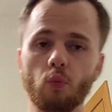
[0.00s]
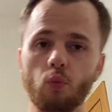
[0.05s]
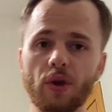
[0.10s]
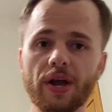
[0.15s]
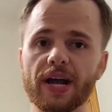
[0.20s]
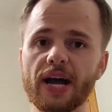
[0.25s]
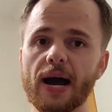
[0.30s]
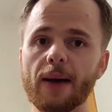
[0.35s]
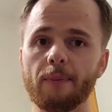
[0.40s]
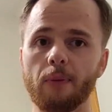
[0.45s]

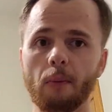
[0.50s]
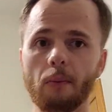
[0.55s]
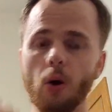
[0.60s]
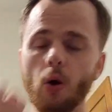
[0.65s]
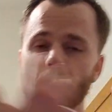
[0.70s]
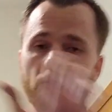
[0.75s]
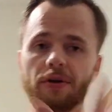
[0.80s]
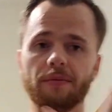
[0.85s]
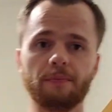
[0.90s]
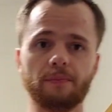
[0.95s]
we got
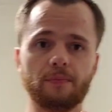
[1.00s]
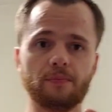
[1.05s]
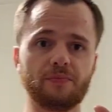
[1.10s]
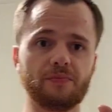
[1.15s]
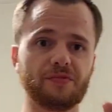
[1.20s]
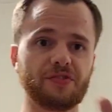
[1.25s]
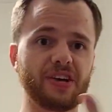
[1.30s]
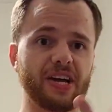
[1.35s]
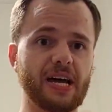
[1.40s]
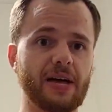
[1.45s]
promoted
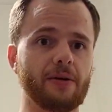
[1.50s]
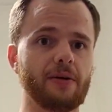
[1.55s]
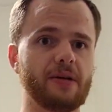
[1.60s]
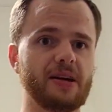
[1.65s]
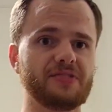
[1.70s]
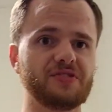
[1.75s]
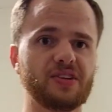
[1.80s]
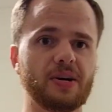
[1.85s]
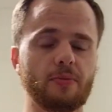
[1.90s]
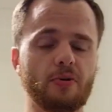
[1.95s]
together
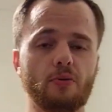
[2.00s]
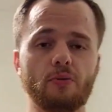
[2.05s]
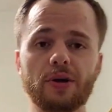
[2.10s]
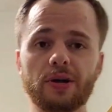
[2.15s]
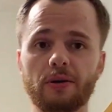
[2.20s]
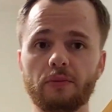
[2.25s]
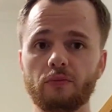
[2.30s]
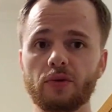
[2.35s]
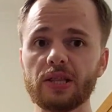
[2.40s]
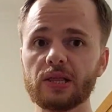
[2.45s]
that summer.
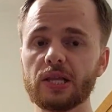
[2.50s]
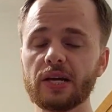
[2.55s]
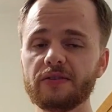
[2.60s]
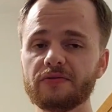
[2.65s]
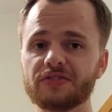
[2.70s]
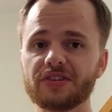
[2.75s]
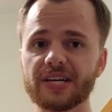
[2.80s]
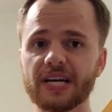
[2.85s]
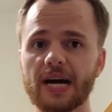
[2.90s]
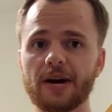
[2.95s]
We
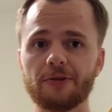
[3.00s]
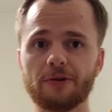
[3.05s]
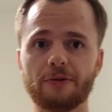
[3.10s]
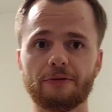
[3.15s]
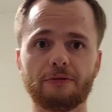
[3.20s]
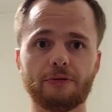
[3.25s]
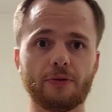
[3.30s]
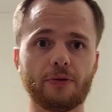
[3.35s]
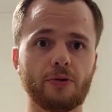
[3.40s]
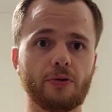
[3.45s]
lived
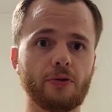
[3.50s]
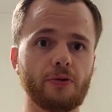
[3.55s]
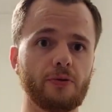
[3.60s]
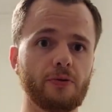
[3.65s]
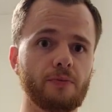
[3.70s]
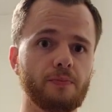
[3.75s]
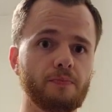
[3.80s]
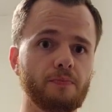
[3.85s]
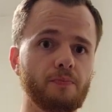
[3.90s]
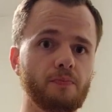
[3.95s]
together
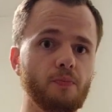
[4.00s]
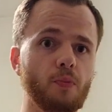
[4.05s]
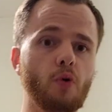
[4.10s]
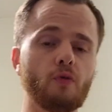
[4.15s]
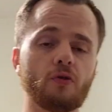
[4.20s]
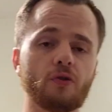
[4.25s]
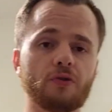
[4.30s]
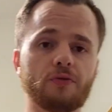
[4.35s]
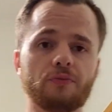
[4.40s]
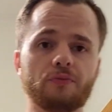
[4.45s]
for
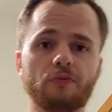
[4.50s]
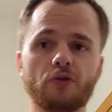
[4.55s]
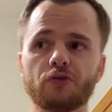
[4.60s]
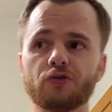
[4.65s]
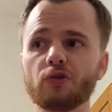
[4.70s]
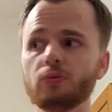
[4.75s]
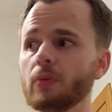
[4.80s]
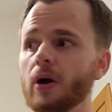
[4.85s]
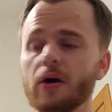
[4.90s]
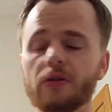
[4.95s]

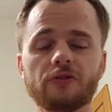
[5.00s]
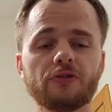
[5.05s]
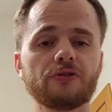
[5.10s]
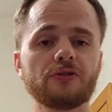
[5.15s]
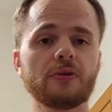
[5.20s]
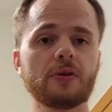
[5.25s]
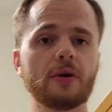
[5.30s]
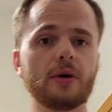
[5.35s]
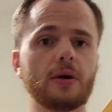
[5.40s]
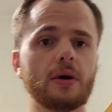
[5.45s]
2
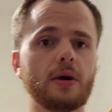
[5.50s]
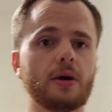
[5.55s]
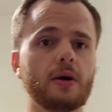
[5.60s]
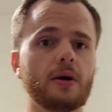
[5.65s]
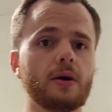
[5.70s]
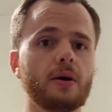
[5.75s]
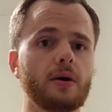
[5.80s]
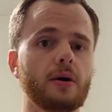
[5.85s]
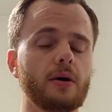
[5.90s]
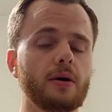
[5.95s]
months.
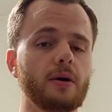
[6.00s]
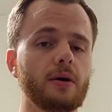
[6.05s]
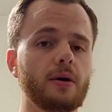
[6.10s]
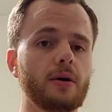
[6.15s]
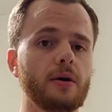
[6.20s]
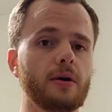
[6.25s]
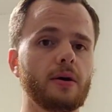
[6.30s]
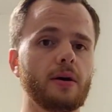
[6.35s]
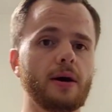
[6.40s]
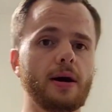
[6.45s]

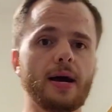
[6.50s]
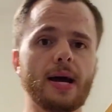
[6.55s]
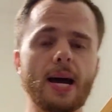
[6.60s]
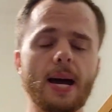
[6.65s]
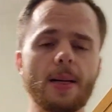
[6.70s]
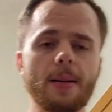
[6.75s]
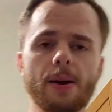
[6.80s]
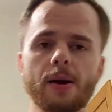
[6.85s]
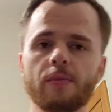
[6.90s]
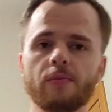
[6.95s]

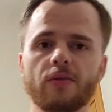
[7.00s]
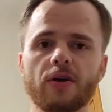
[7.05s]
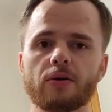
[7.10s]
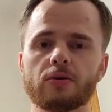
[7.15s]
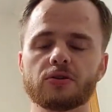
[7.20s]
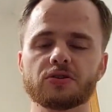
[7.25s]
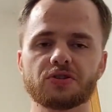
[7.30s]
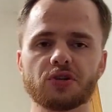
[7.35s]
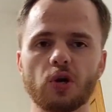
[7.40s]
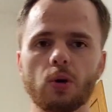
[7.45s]
And
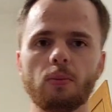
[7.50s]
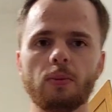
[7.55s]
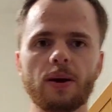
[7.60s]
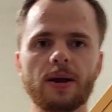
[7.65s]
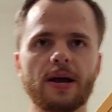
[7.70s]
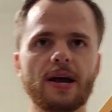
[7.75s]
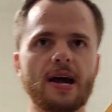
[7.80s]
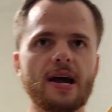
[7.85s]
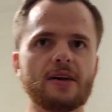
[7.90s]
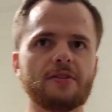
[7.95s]
there was
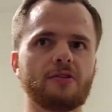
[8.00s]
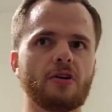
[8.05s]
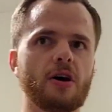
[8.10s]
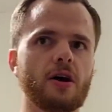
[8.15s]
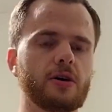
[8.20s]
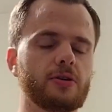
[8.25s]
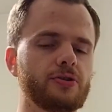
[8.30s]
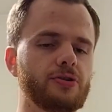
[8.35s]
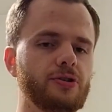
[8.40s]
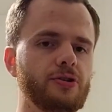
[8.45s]
nobody I
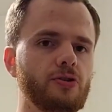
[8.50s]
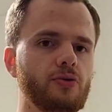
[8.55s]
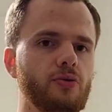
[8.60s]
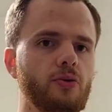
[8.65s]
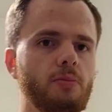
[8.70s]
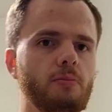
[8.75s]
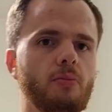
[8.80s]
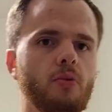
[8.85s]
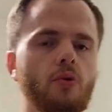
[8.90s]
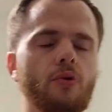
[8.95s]
talked
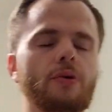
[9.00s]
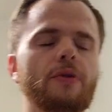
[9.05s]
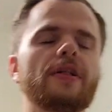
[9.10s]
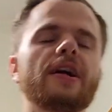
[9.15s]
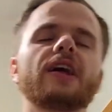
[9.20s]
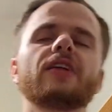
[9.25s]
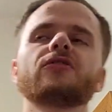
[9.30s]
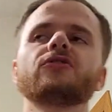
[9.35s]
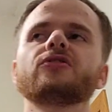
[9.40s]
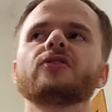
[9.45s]
to more
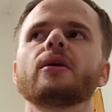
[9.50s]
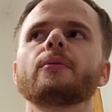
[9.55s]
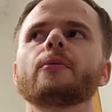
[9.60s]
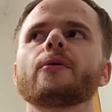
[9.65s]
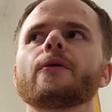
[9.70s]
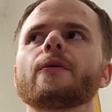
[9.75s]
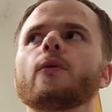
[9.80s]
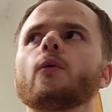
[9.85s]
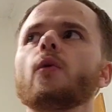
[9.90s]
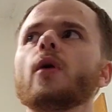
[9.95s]
that
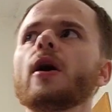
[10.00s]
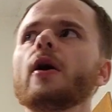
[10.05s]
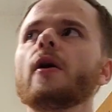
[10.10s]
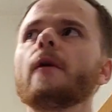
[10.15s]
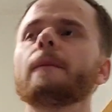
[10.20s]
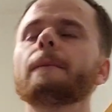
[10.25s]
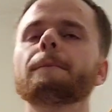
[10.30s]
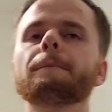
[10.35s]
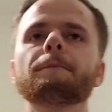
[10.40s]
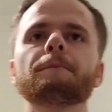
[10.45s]
summer.
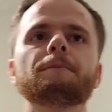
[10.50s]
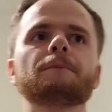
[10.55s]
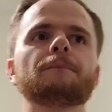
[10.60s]
Well,